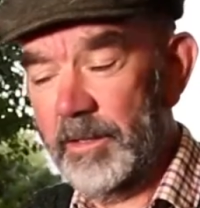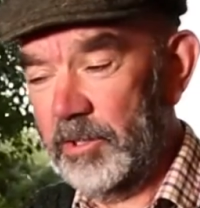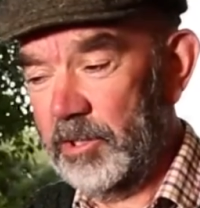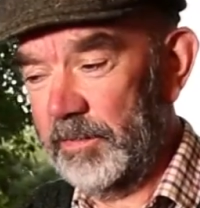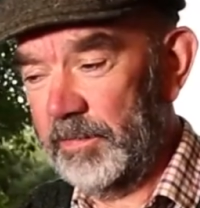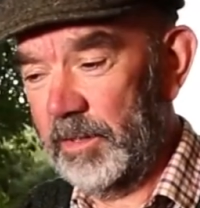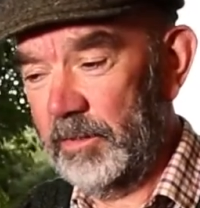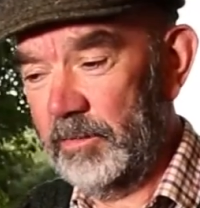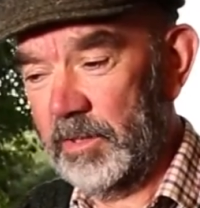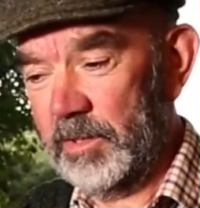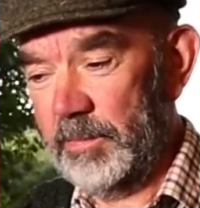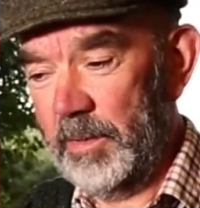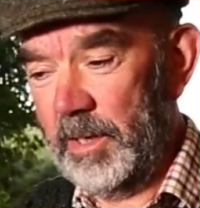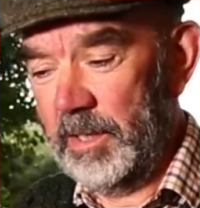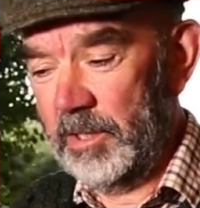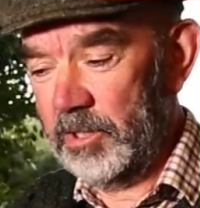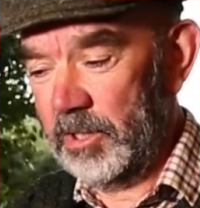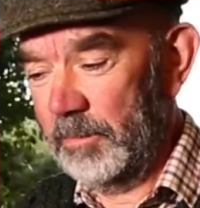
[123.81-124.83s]
She found the
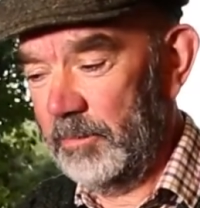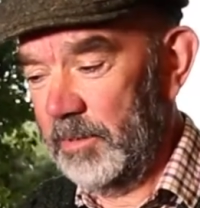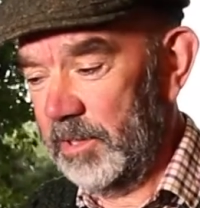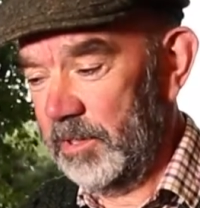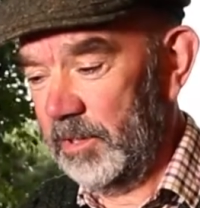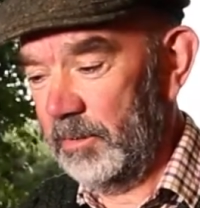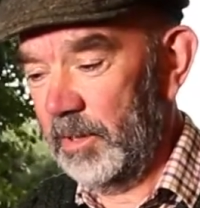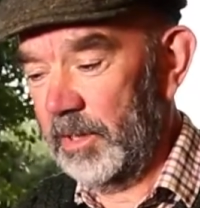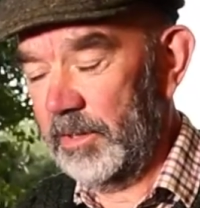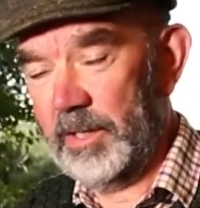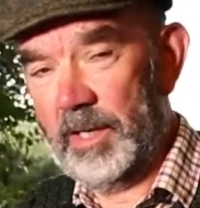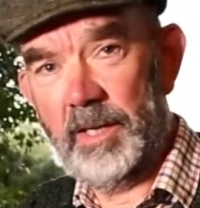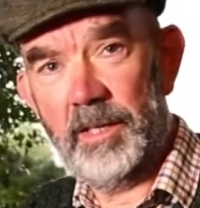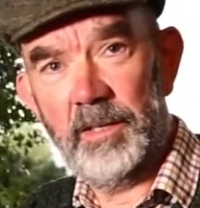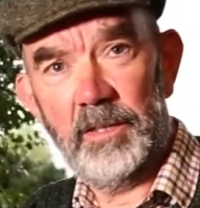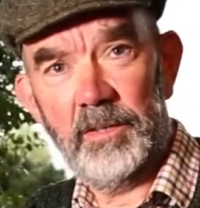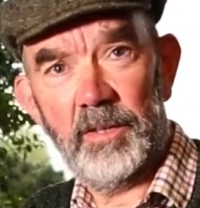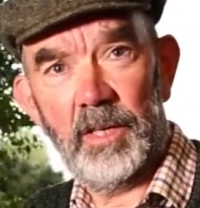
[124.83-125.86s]
smell and she came in to see what the
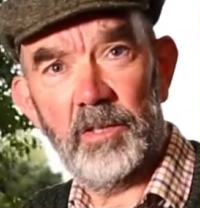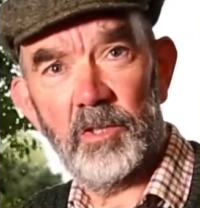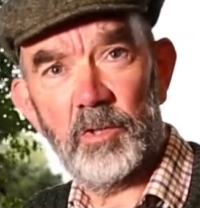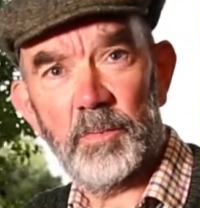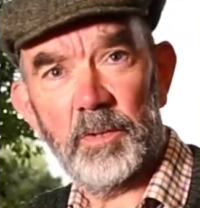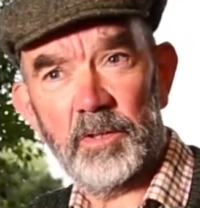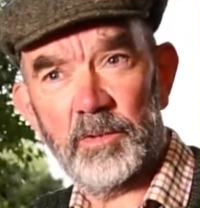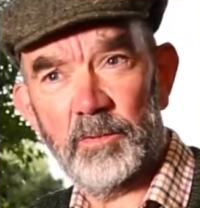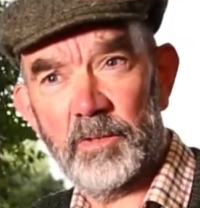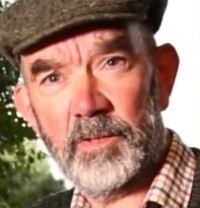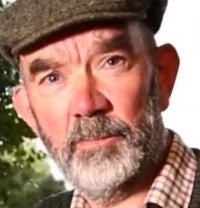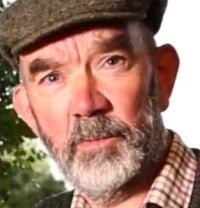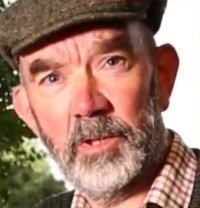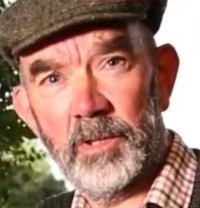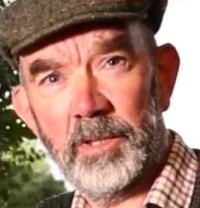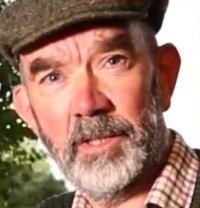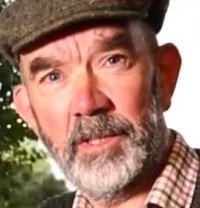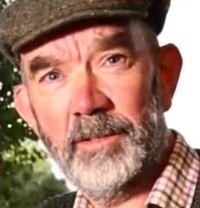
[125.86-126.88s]
hell these Irish pups were
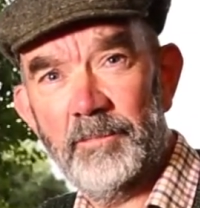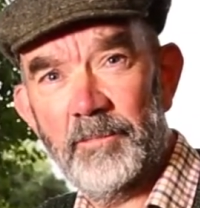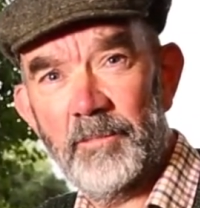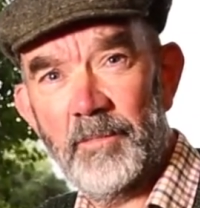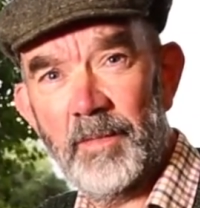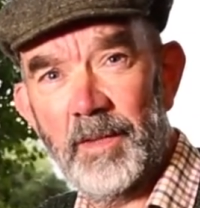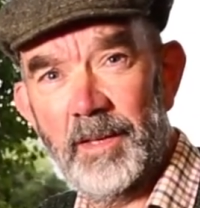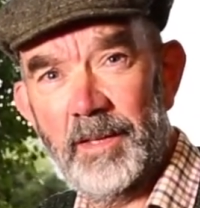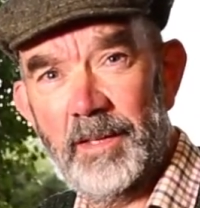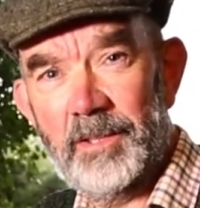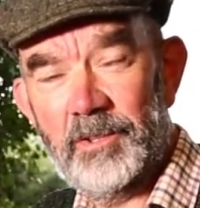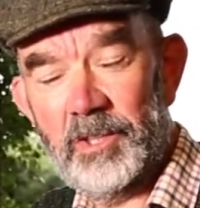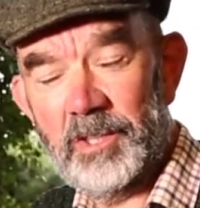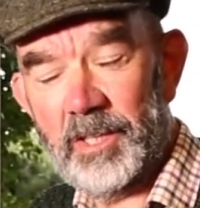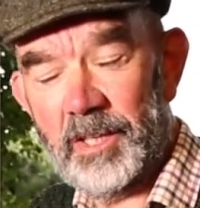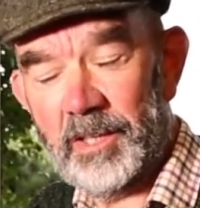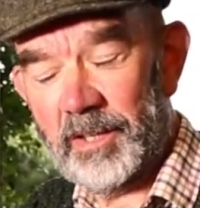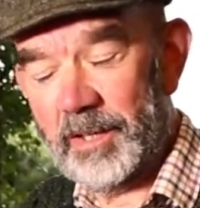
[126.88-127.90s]
smoking. She
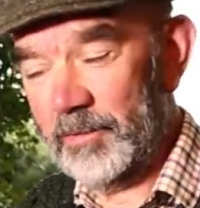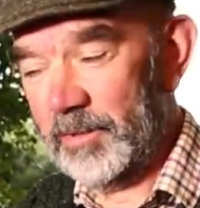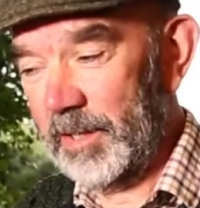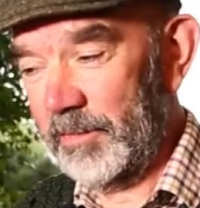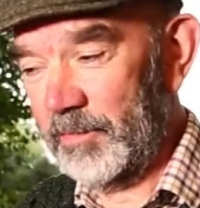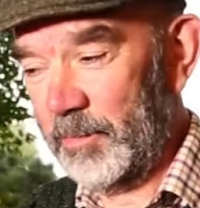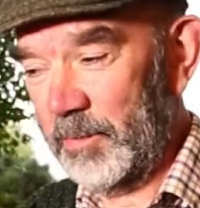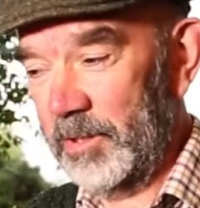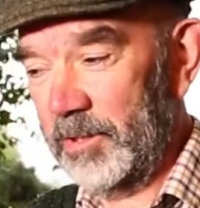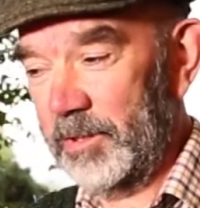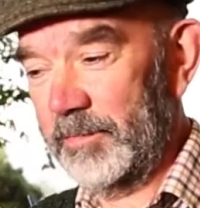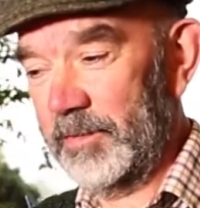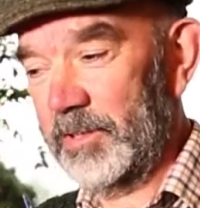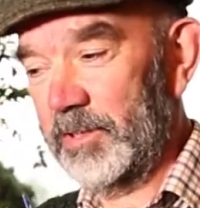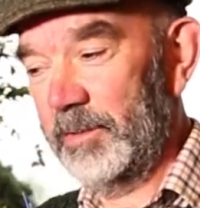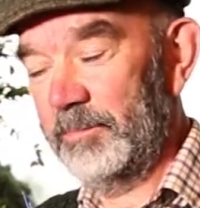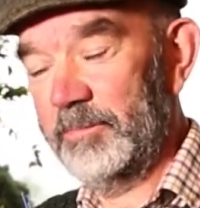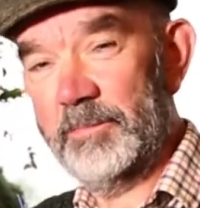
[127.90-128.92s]
thought I was after bringing over
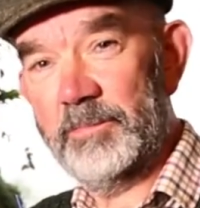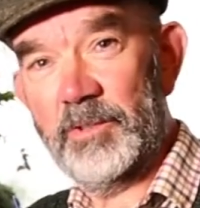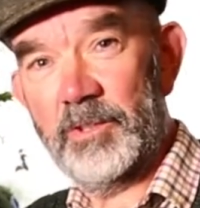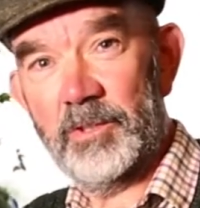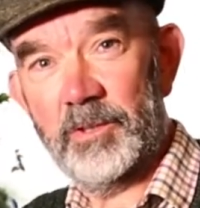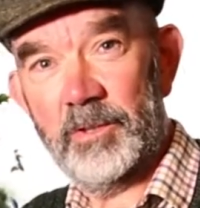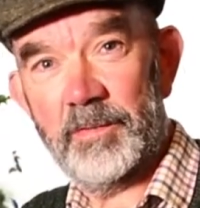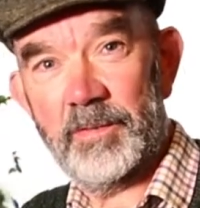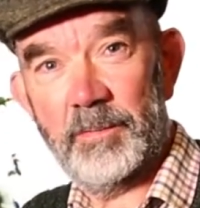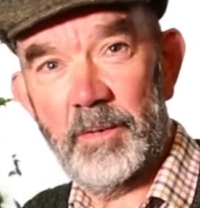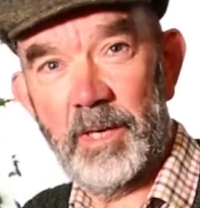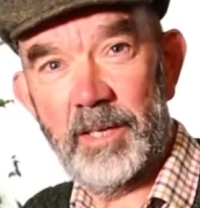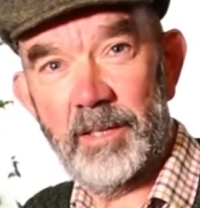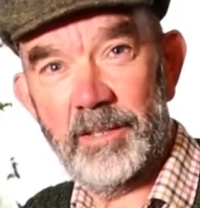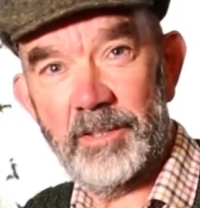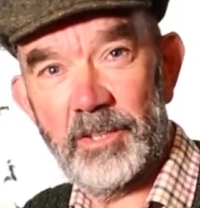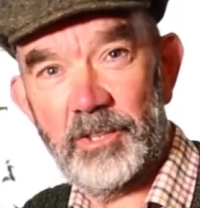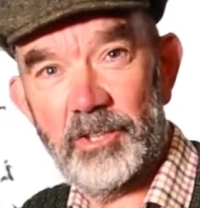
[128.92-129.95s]
some drug from
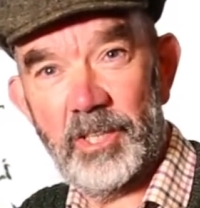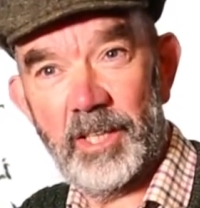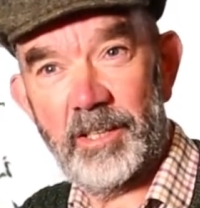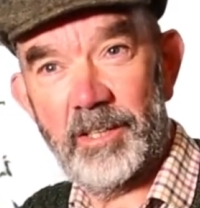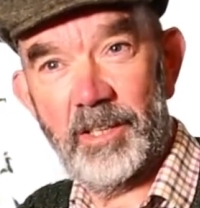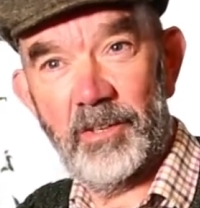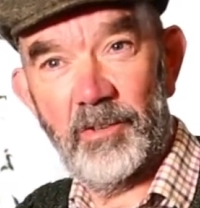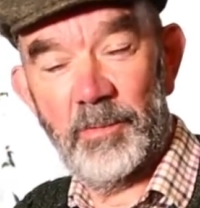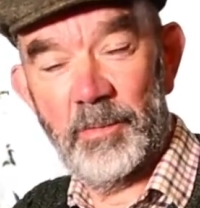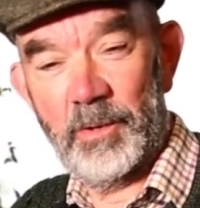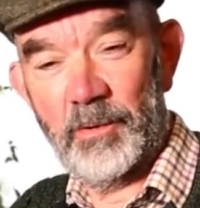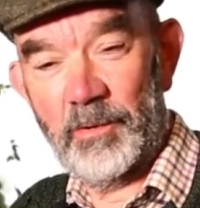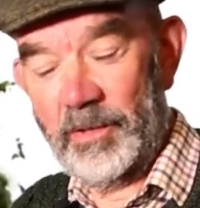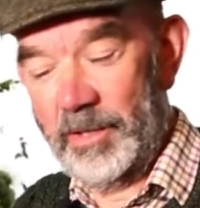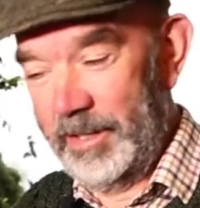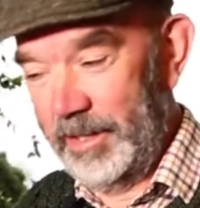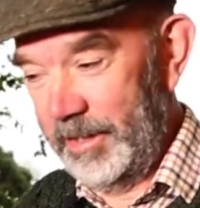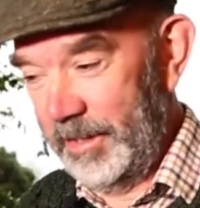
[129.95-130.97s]
Ireland that she hadn't heard about.
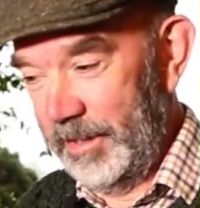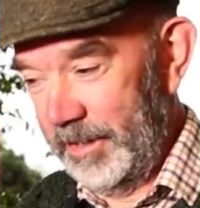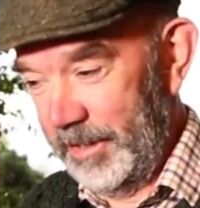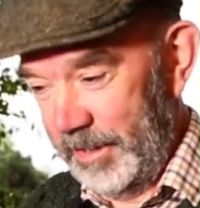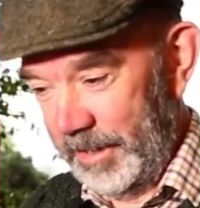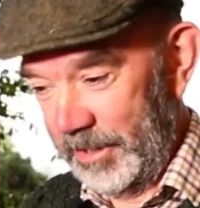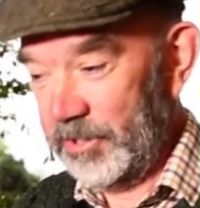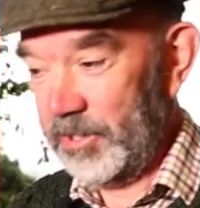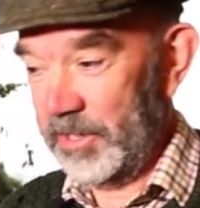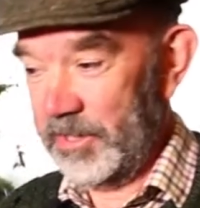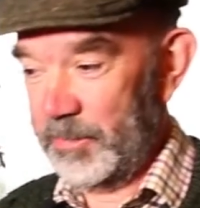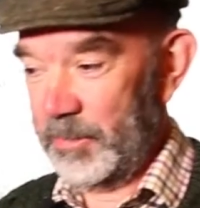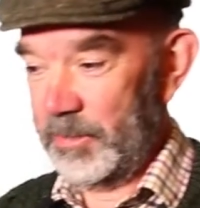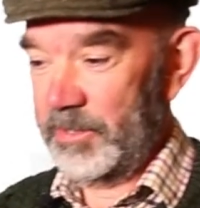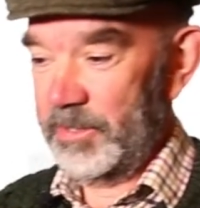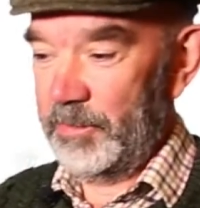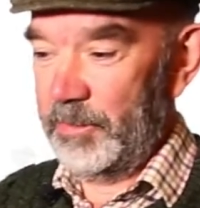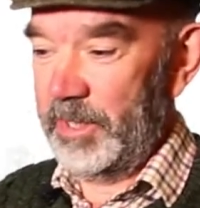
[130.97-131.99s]
And I
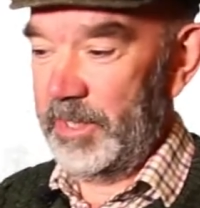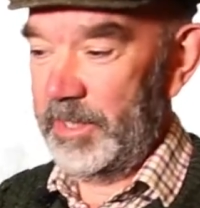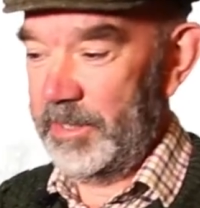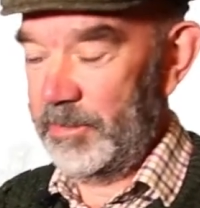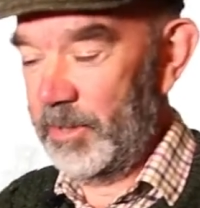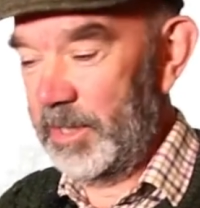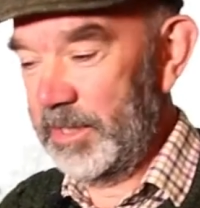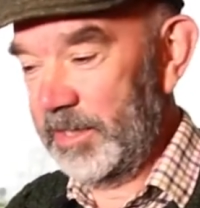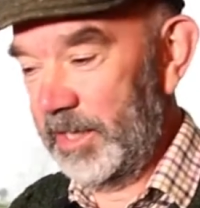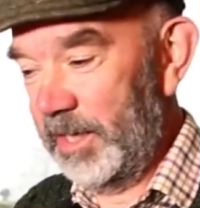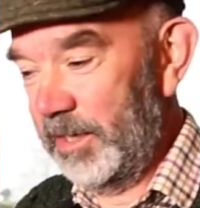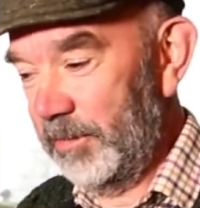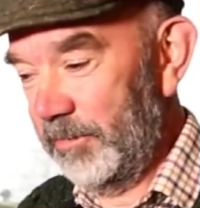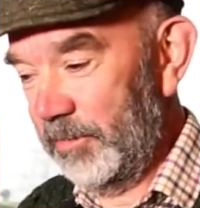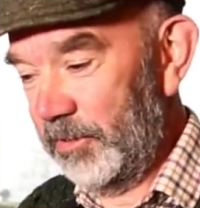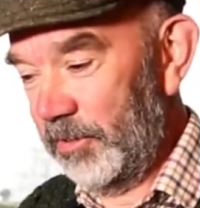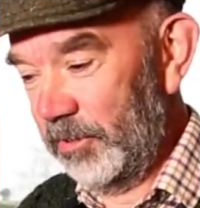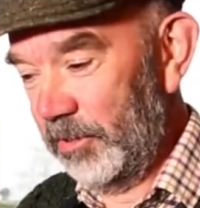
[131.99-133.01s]
suppose in a way it was a kind
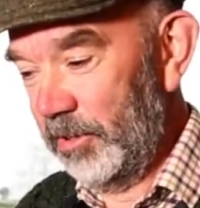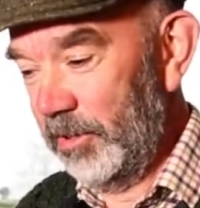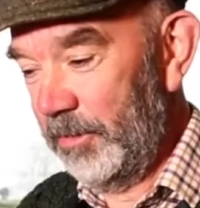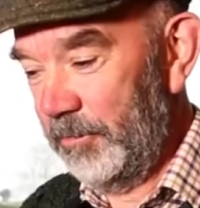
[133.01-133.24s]
of a drug.